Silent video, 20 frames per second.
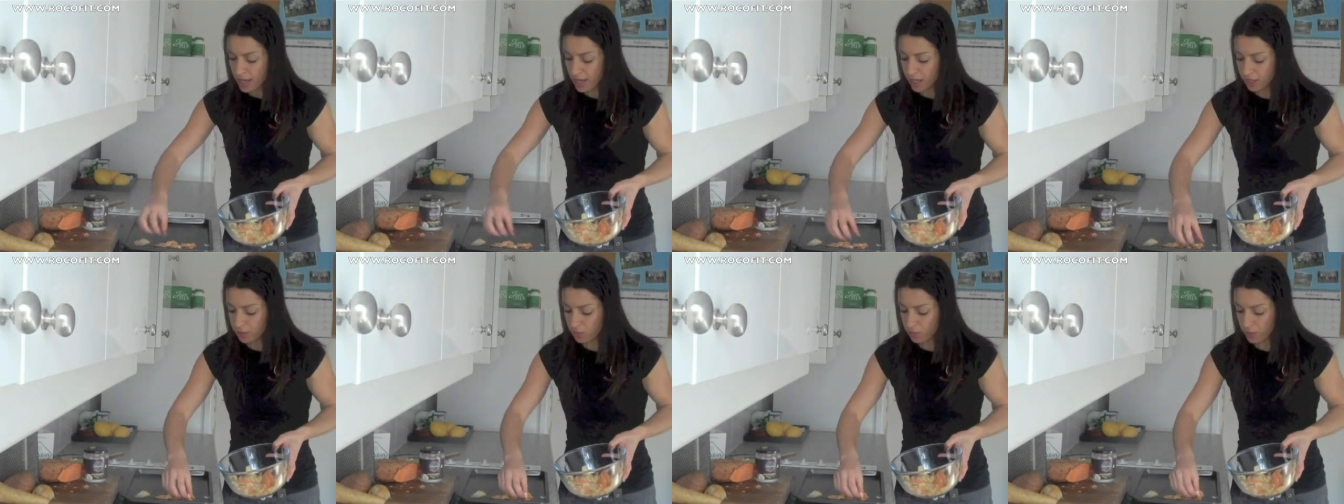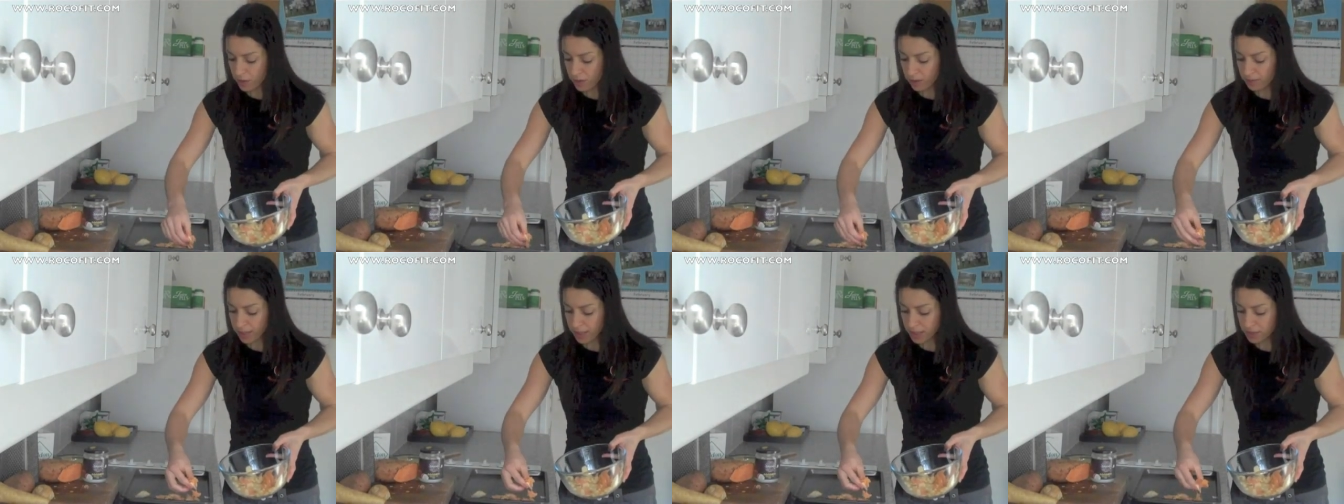and you want
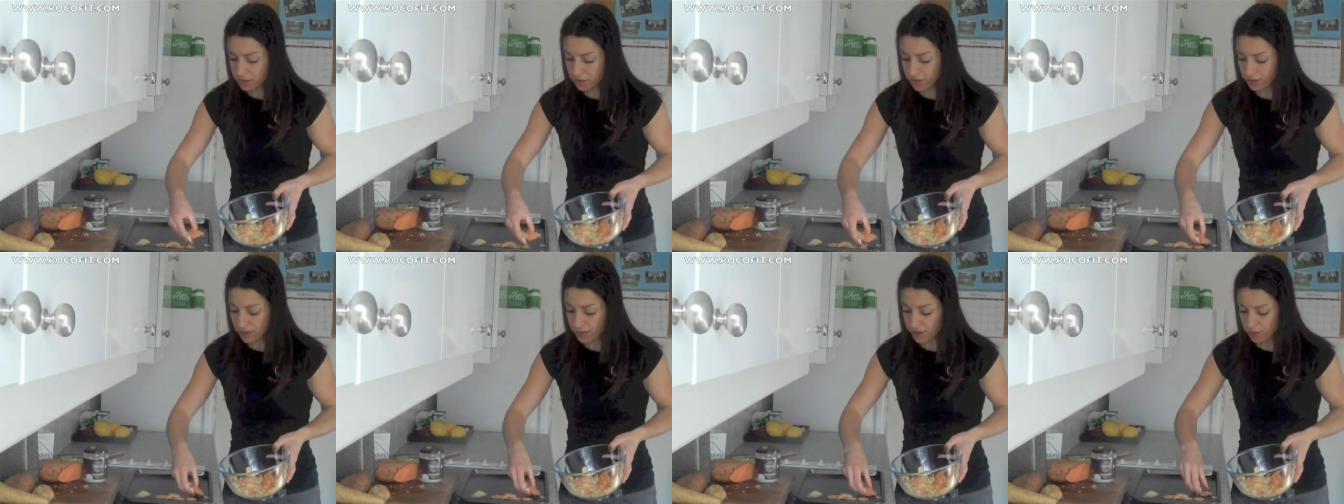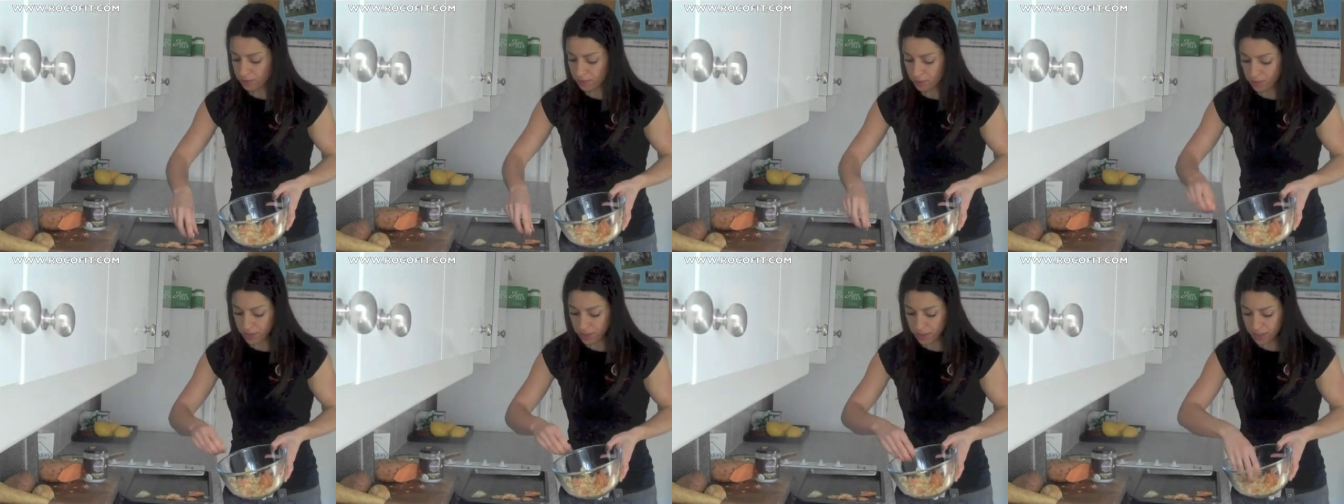to make sure that they're
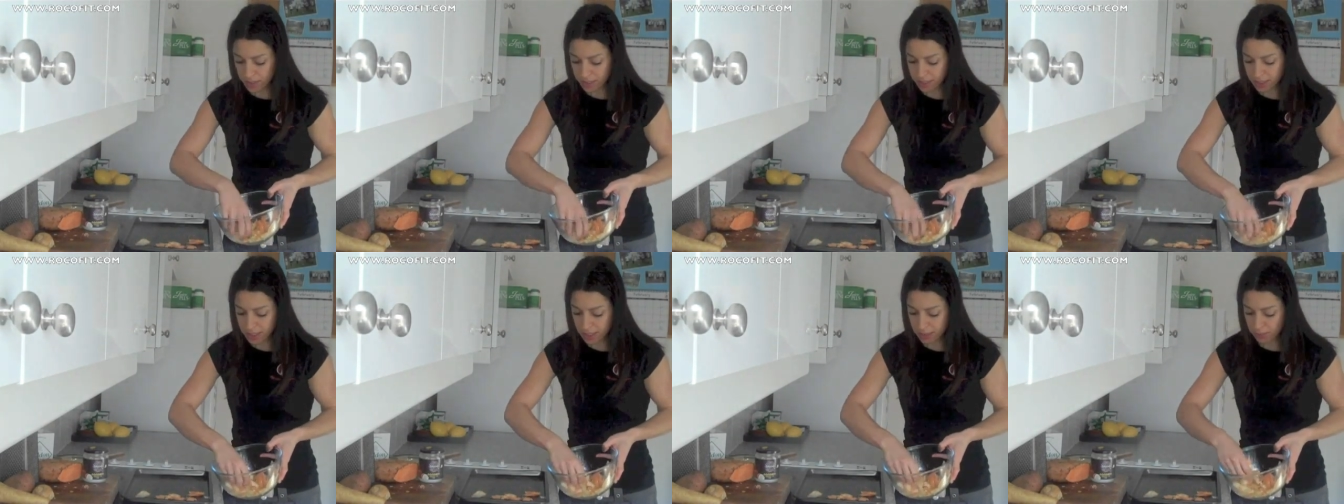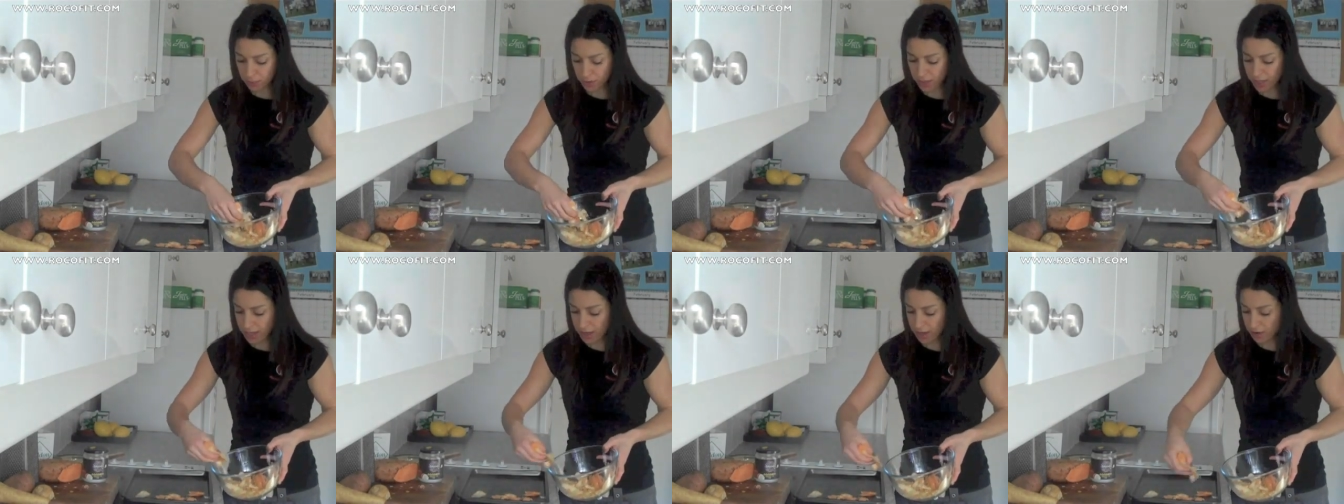really
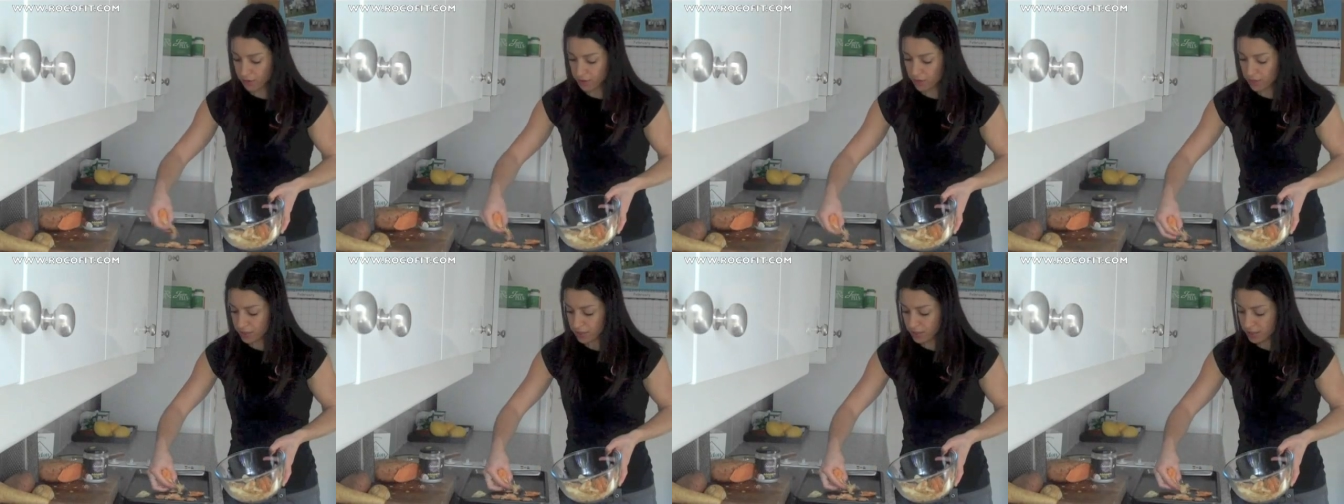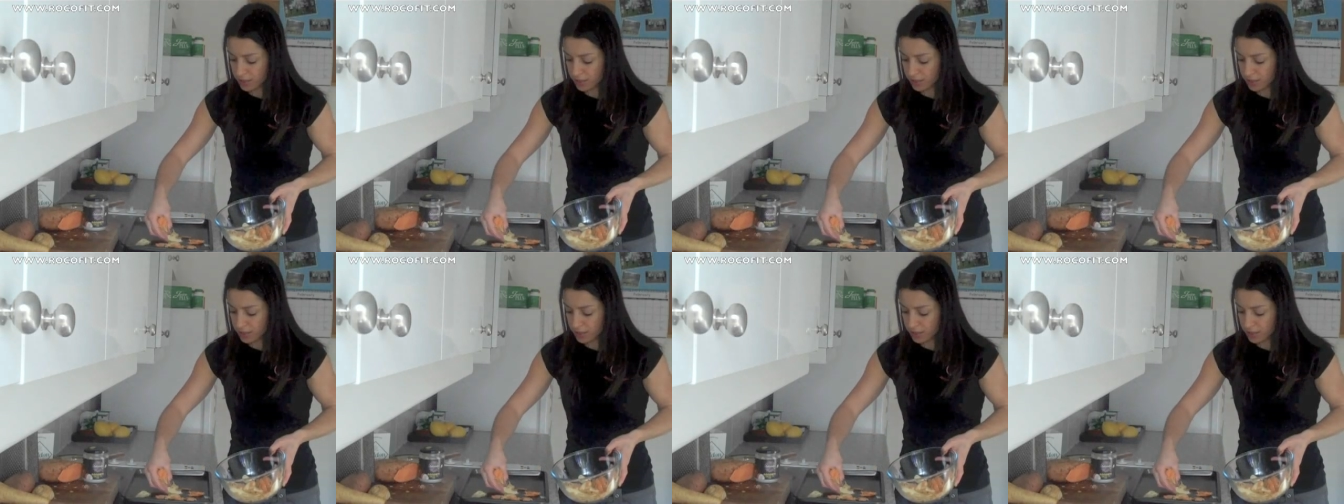spread out